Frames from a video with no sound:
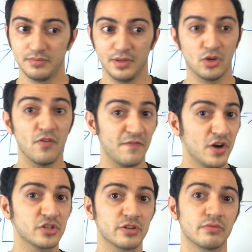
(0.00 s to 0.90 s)
the
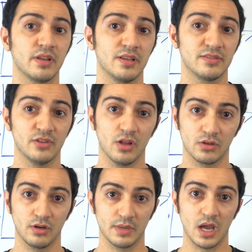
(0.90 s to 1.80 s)
conversion rate is not
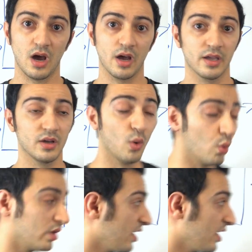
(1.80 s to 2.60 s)
going to be high. Or